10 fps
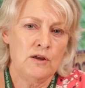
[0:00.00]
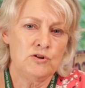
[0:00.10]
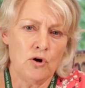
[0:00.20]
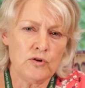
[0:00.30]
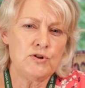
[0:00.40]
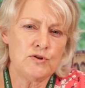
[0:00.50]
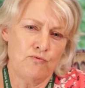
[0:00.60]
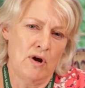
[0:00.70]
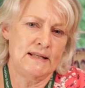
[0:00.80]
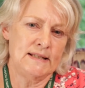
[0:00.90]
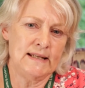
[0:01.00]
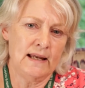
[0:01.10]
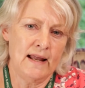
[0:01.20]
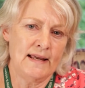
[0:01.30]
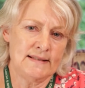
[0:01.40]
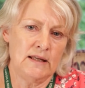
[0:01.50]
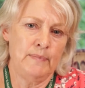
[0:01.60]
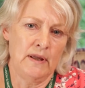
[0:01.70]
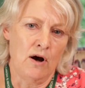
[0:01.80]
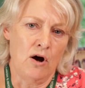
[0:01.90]
Doctors write a DNA
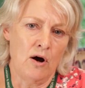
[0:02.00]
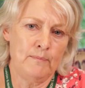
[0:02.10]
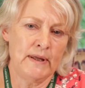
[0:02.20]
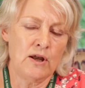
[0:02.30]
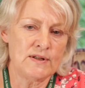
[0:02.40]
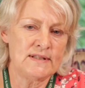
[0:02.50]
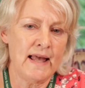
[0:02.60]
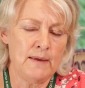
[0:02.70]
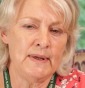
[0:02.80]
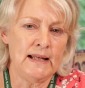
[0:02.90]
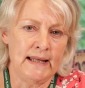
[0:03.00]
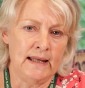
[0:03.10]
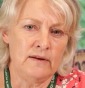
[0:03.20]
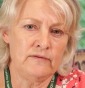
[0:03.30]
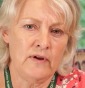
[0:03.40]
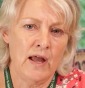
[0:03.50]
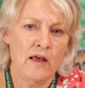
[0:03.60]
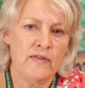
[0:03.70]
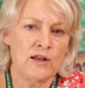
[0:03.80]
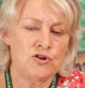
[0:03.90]
CPR because they believe
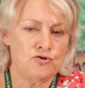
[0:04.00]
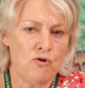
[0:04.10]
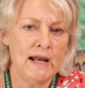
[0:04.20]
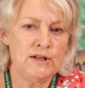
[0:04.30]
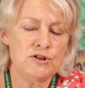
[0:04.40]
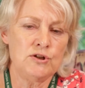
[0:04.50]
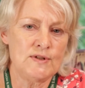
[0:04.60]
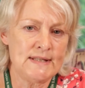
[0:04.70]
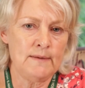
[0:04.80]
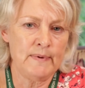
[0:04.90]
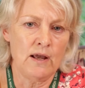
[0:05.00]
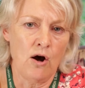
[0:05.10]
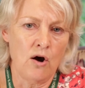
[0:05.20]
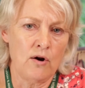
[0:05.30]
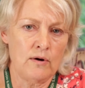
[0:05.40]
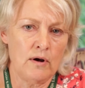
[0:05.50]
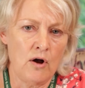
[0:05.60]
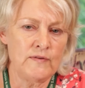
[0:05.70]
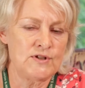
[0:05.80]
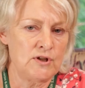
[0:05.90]
that trying to do CPR
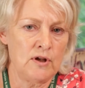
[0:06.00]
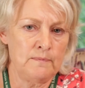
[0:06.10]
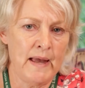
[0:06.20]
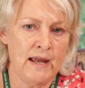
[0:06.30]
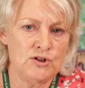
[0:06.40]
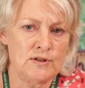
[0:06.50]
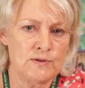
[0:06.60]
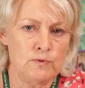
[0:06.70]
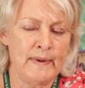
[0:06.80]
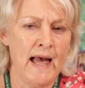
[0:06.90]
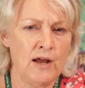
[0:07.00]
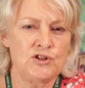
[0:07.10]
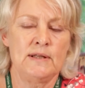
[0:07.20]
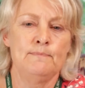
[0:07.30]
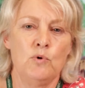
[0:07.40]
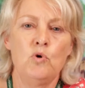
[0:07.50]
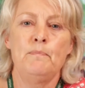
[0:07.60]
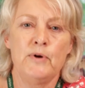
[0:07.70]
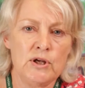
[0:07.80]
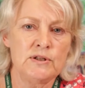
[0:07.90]
on certain patients will be actually more
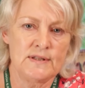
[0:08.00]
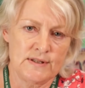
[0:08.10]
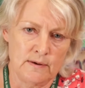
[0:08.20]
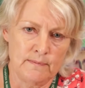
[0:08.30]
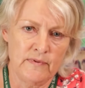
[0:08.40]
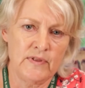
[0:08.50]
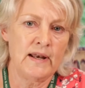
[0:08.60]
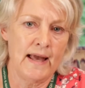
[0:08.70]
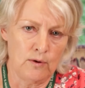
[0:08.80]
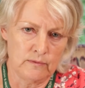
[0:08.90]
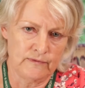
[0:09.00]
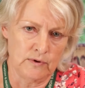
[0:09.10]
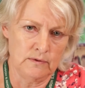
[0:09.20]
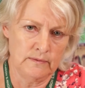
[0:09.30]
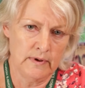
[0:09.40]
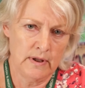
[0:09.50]
burdensome than helpful.